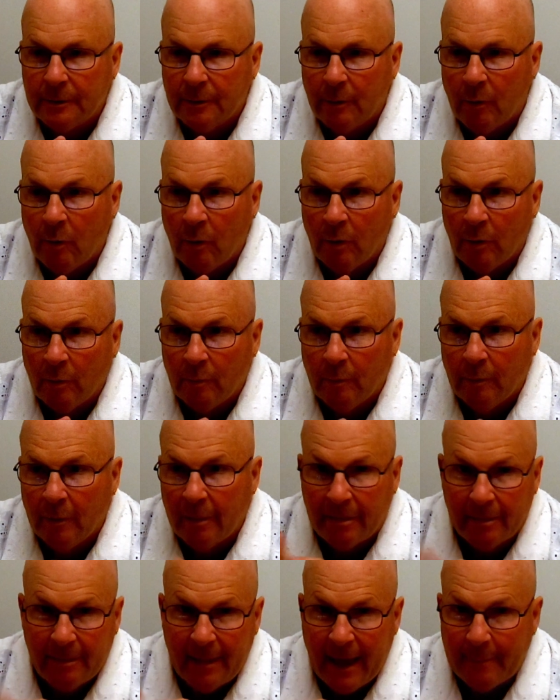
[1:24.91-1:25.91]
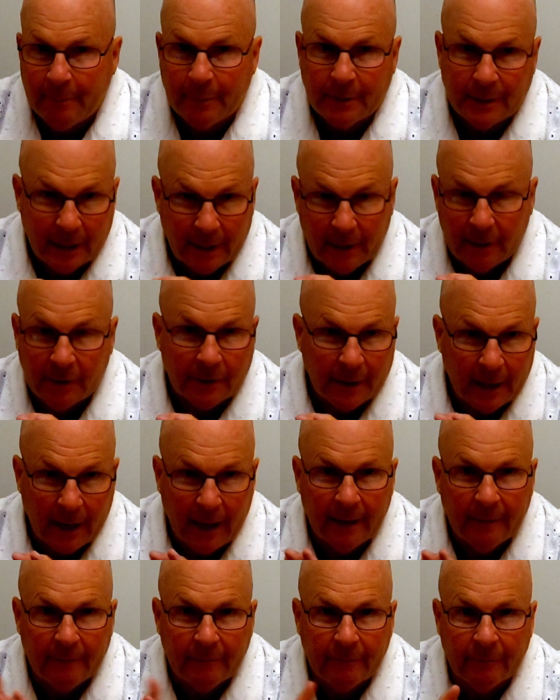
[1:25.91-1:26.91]
or with that particular
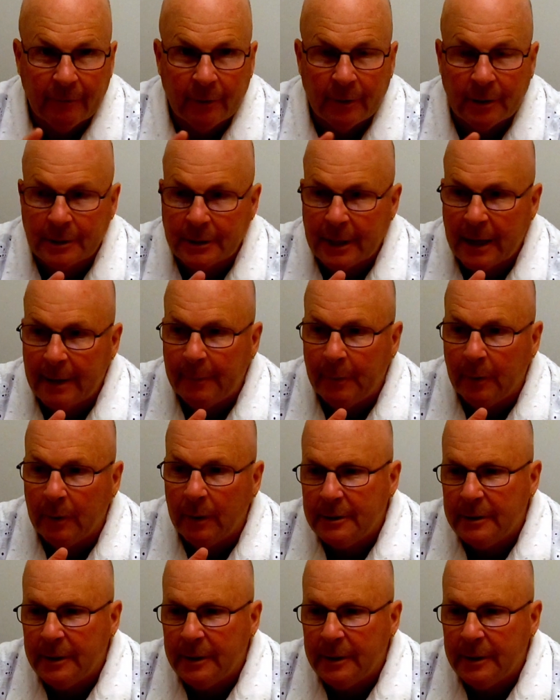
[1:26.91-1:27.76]
kite, for example.